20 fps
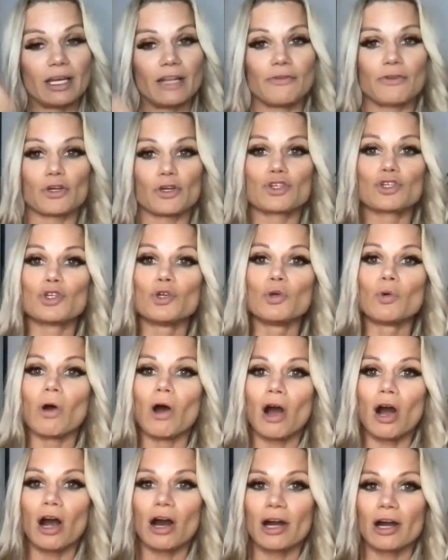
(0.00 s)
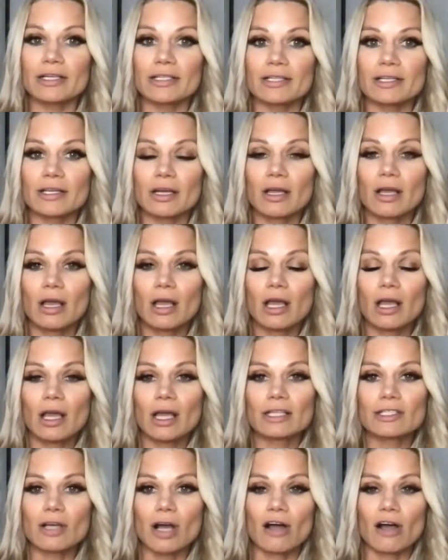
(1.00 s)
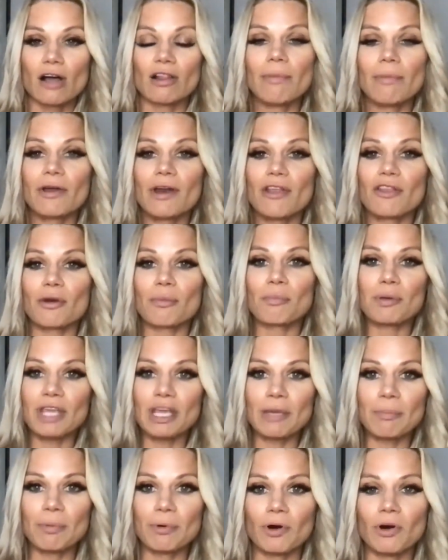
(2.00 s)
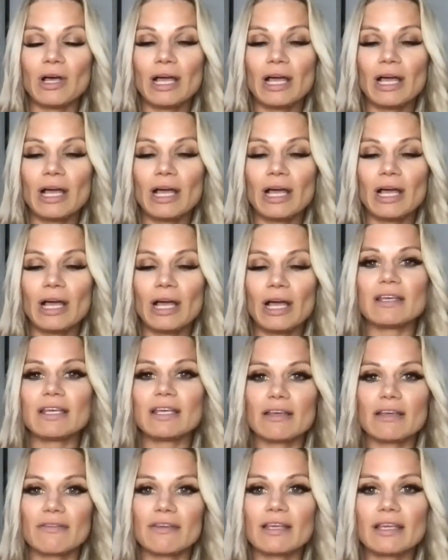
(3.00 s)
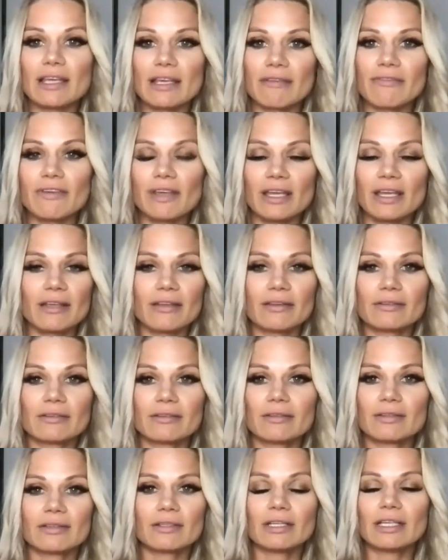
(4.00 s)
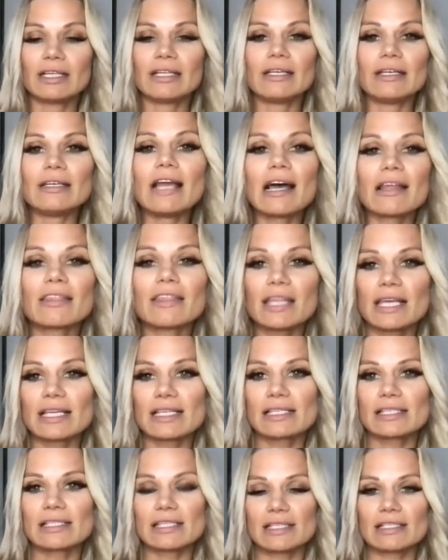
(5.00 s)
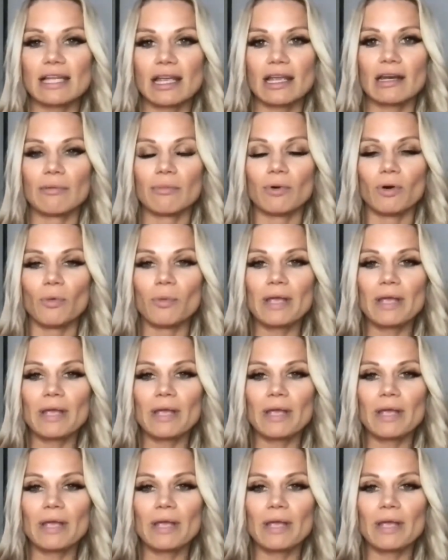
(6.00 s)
And if you're too heart, it's all about other people and giving, nothing is sustainable.